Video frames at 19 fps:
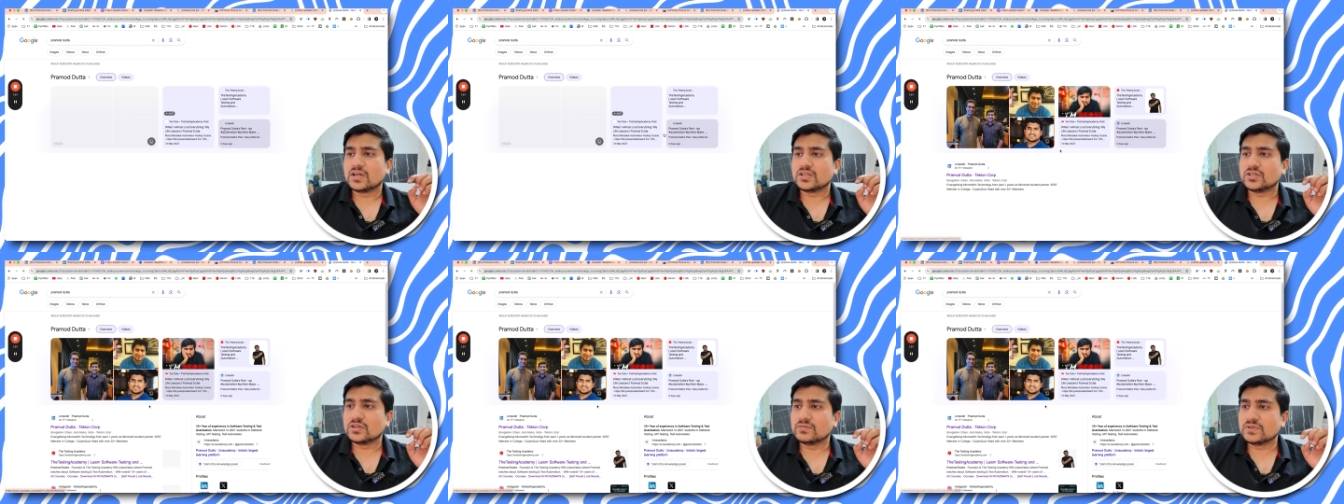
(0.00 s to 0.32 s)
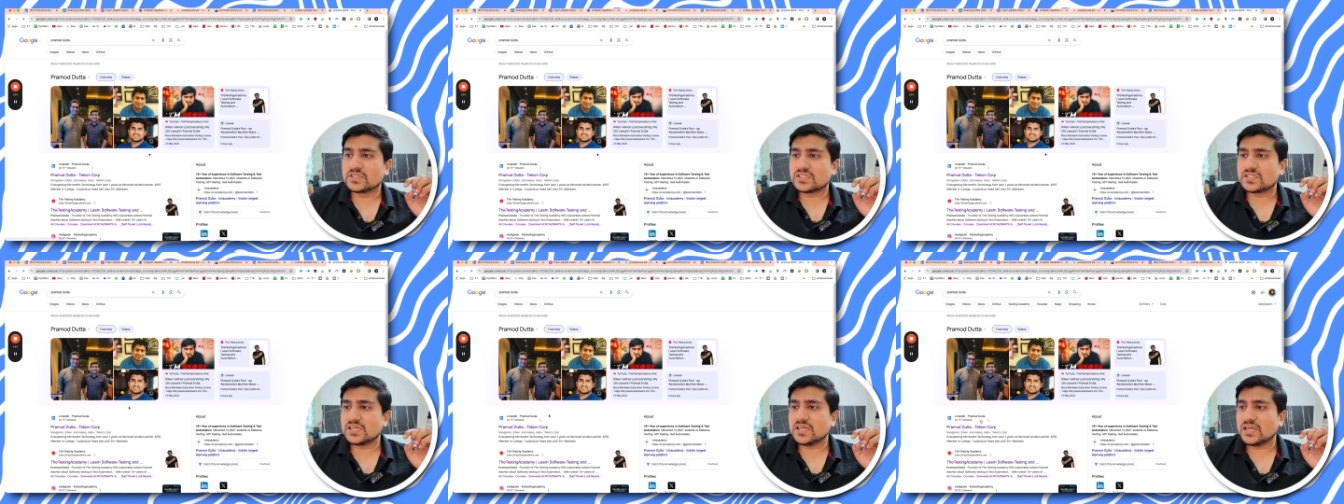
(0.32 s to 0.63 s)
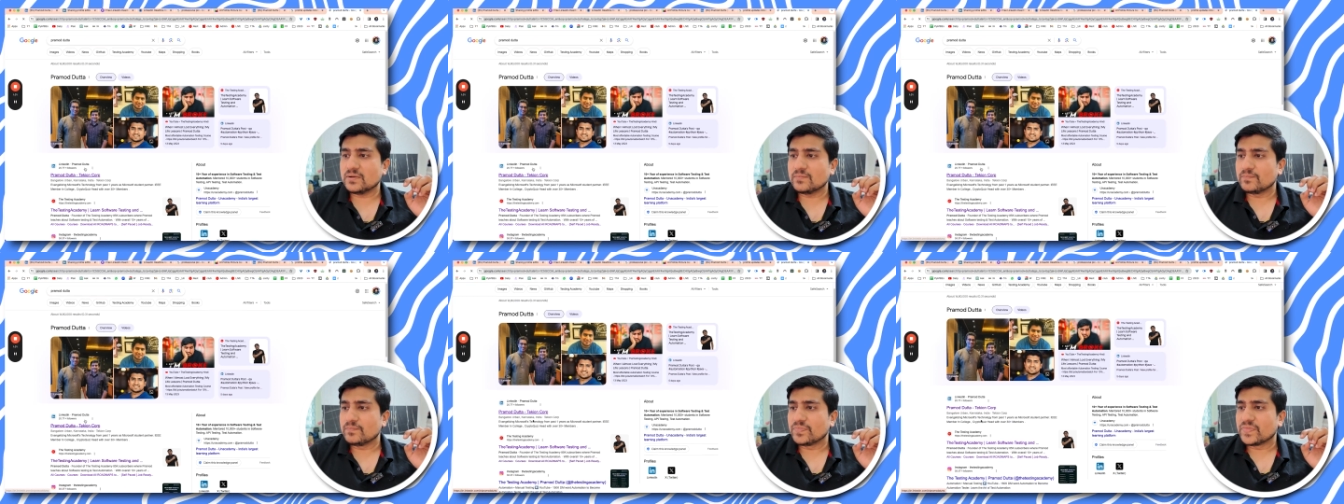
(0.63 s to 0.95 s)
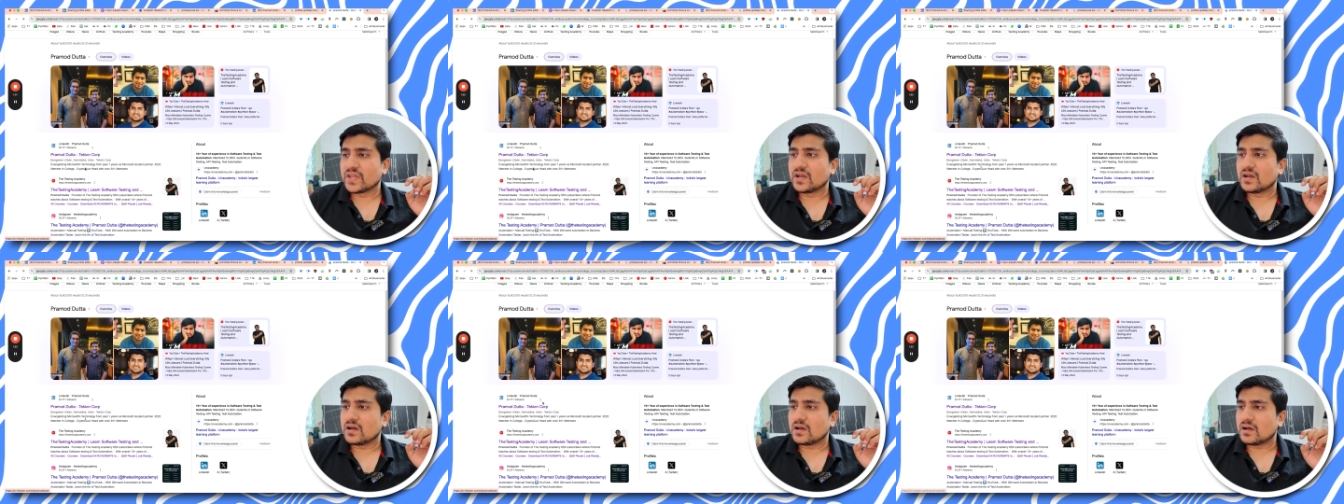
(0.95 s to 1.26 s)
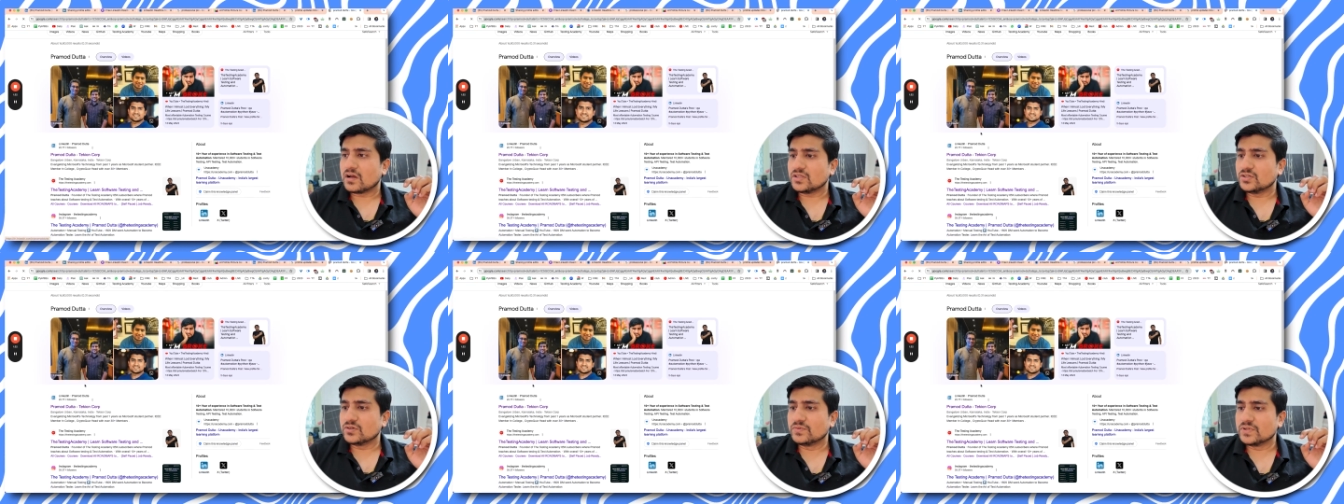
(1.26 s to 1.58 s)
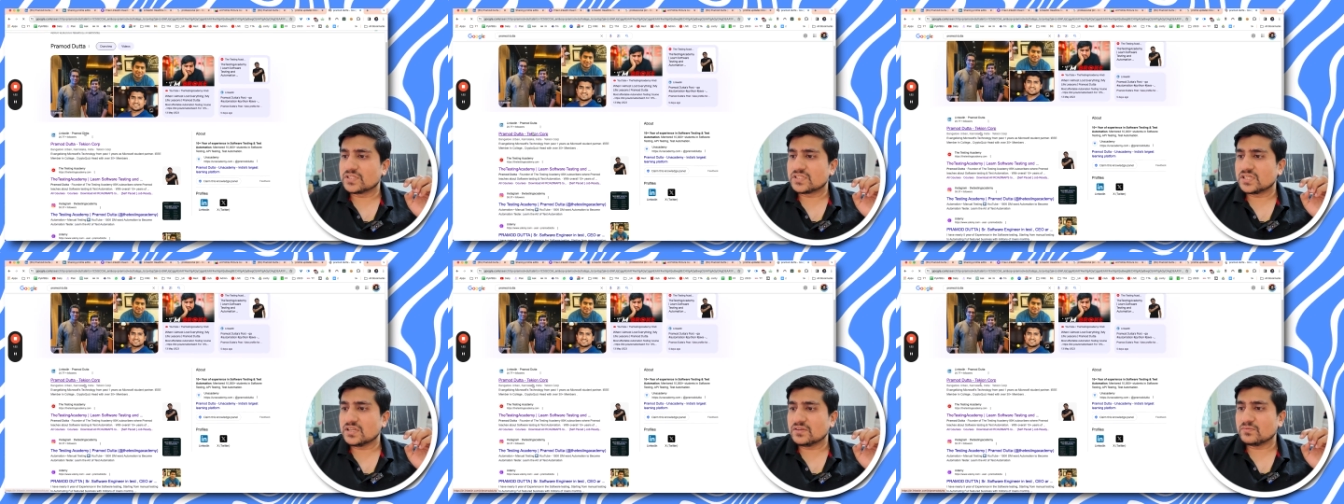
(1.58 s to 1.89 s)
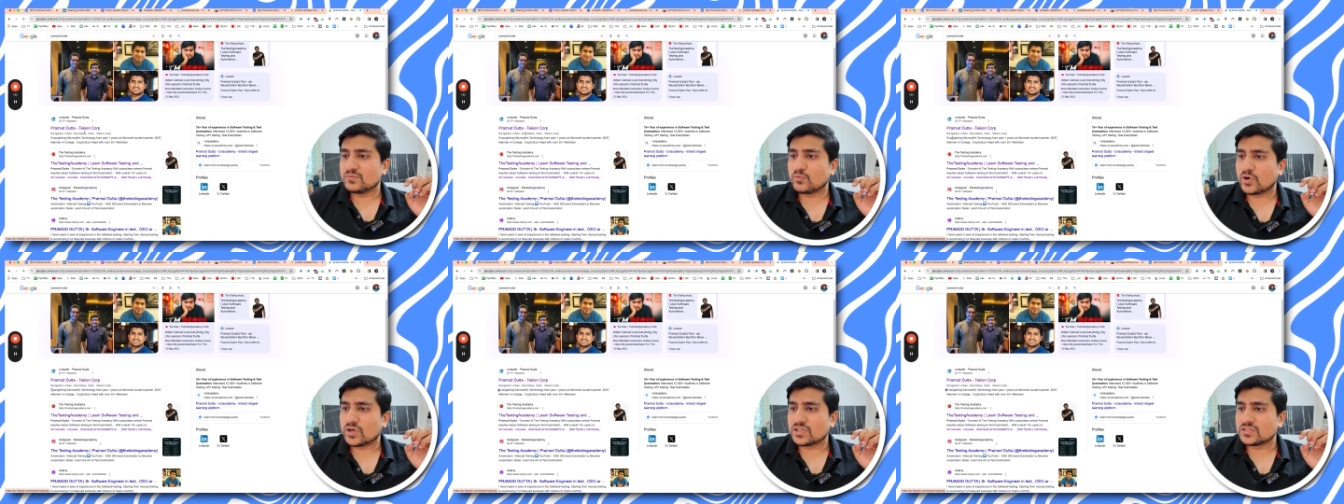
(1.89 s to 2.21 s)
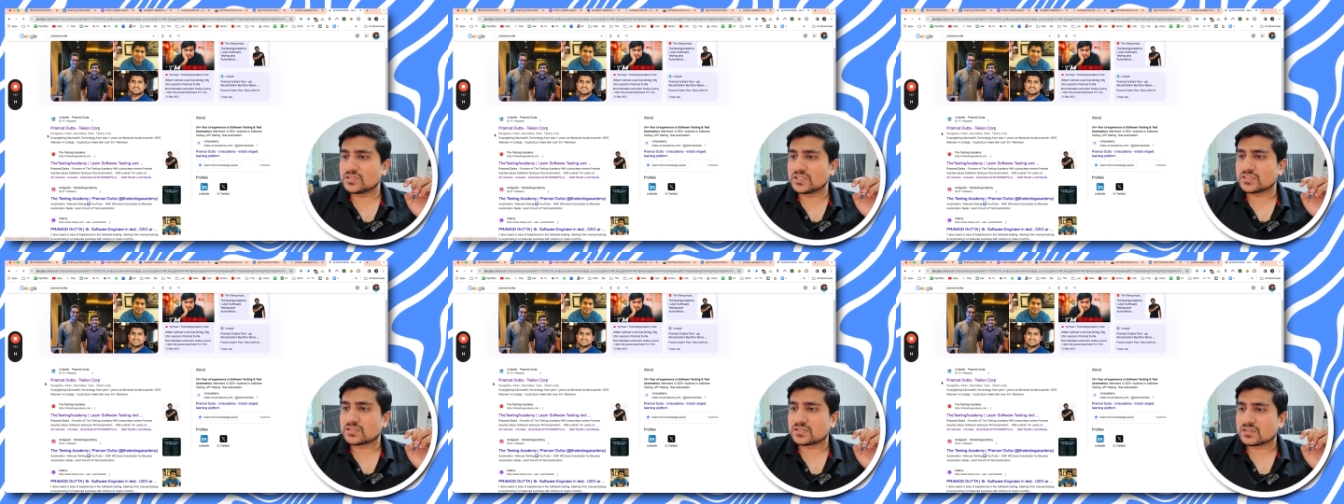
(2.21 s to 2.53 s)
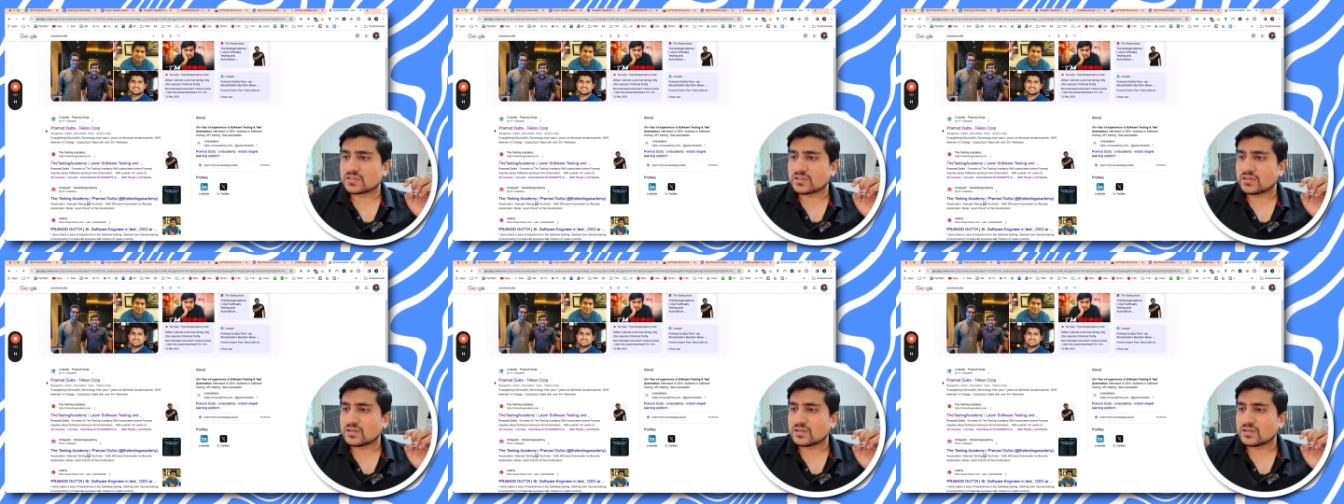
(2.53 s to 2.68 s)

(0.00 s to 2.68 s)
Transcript: you will see, you will see what is this?